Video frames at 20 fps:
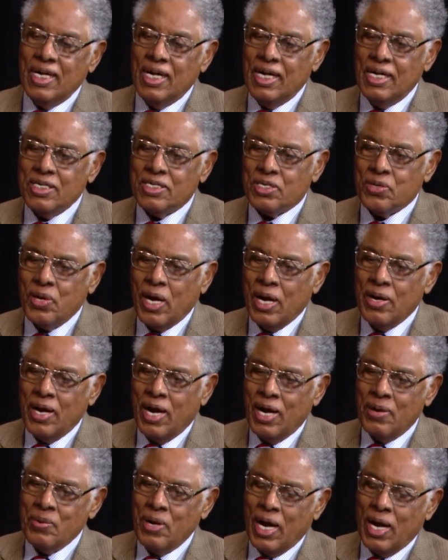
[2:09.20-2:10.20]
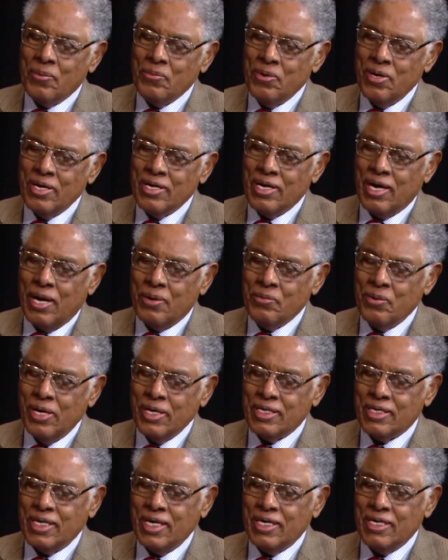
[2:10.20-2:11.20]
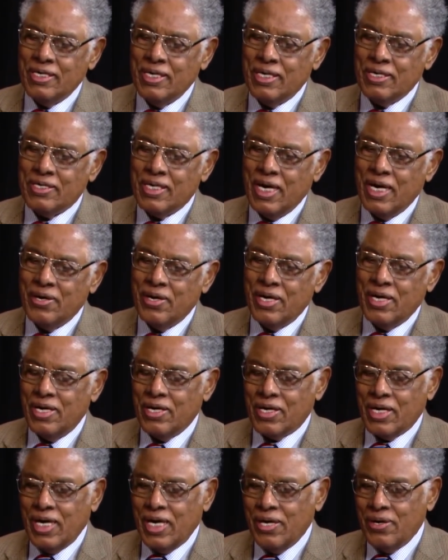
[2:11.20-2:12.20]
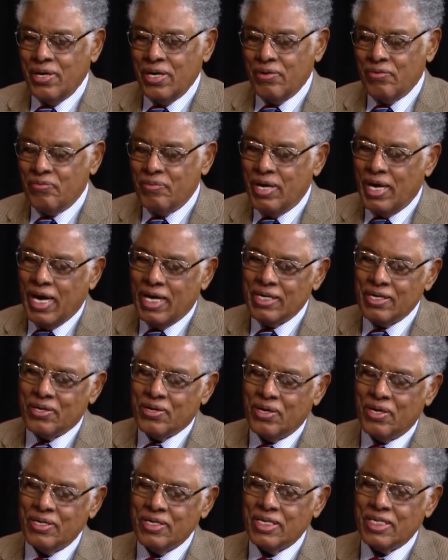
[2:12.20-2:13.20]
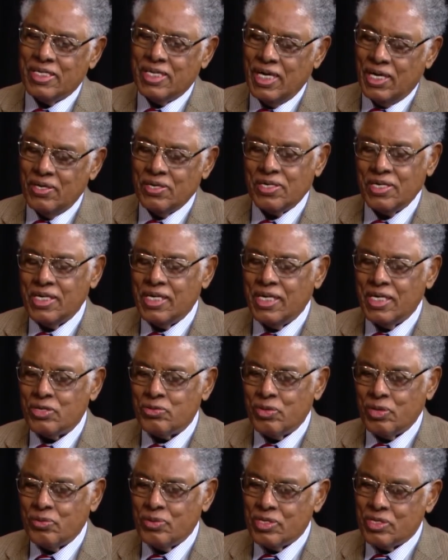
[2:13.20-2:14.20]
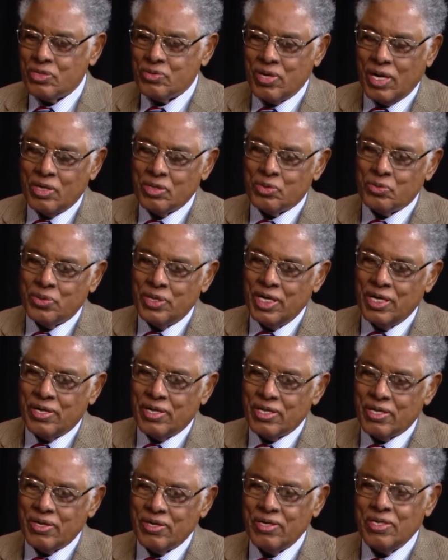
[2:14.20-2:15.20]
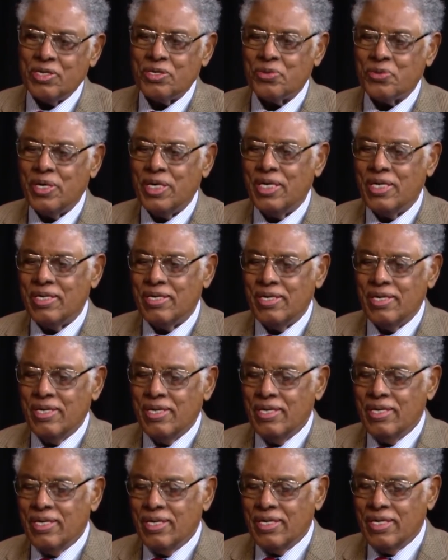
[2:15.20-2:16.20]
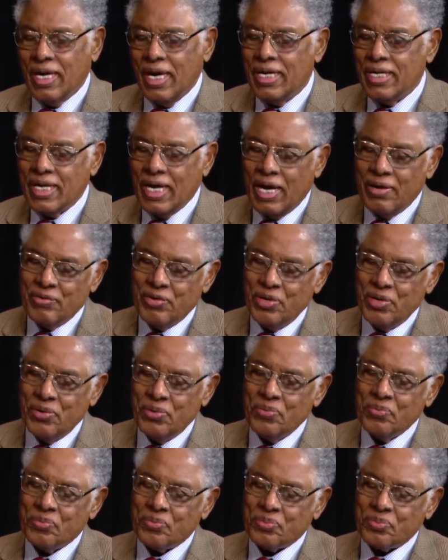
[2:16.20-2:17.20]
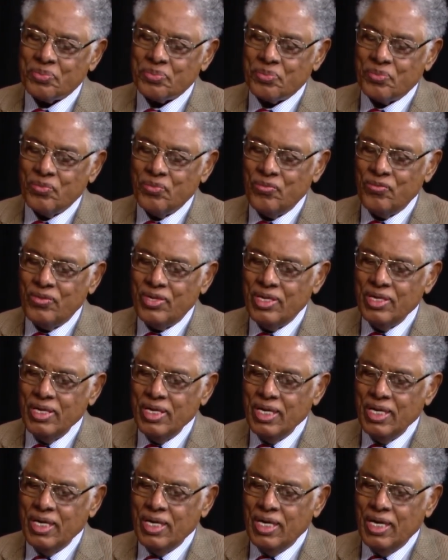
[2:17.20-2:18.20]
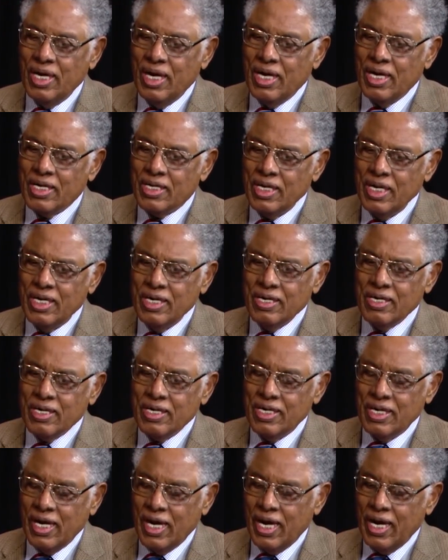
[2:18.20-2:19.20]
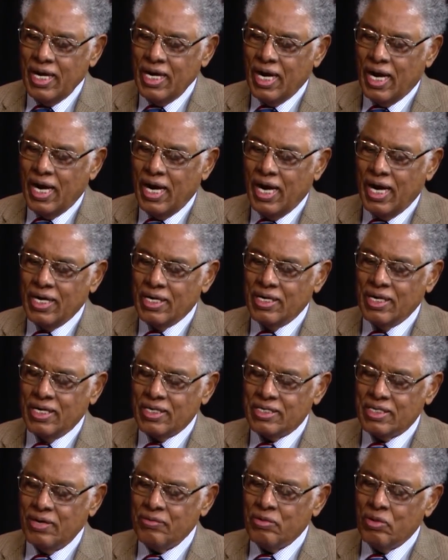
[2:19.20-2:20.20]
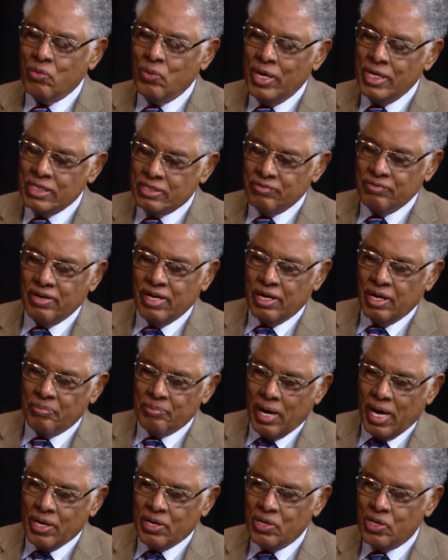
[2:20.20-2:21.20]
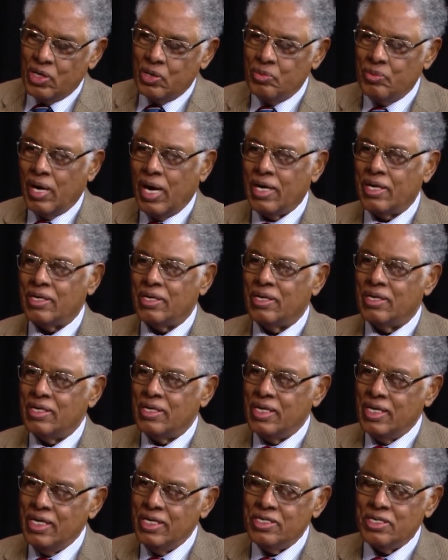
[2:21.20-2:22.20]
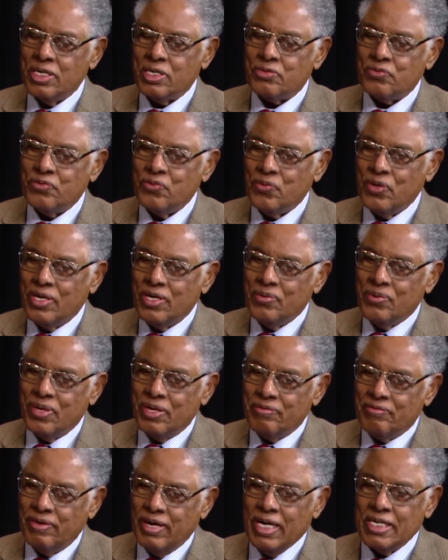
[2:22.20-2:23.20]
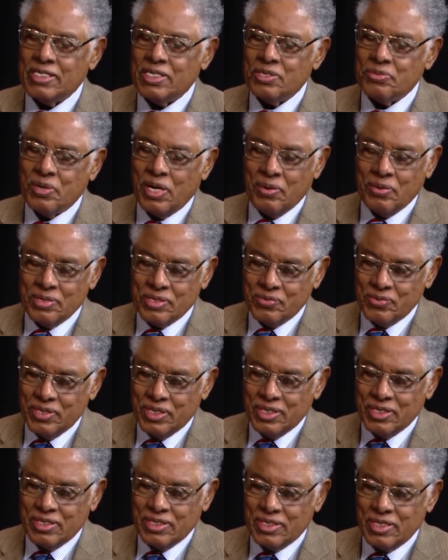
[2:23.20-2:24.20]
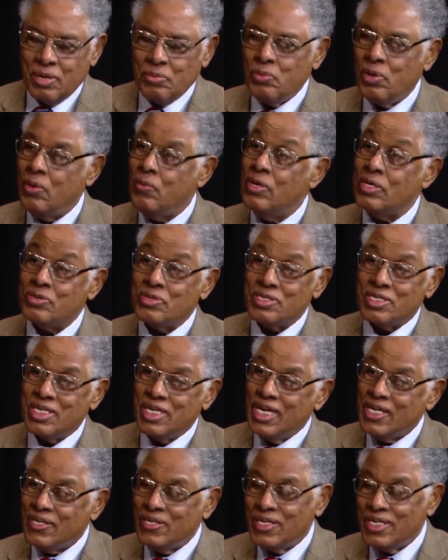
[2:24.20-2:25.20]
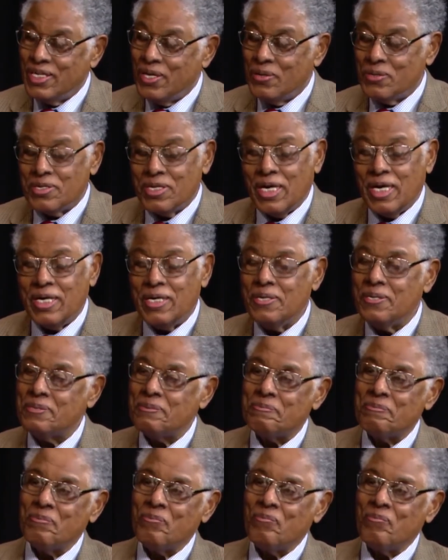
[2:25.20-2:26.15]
And so I worked in the area of Manhattan called the Chelsea District, which is around 23rd Street, 9th Avenue. And at the end of the day, I had several ways of getting back home. The easiest and fastest way was with a subway, which was a nickel in those days.